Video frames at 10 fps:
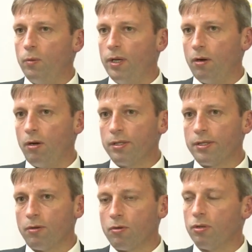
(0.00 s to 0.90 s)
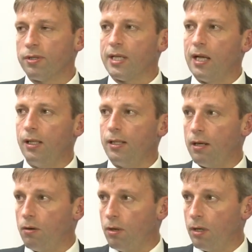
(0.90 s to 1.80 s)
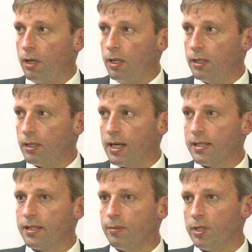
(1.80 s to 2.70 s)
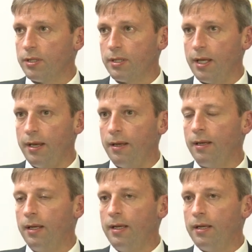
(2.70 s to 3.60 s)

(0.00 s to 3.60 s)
We also consult our customers in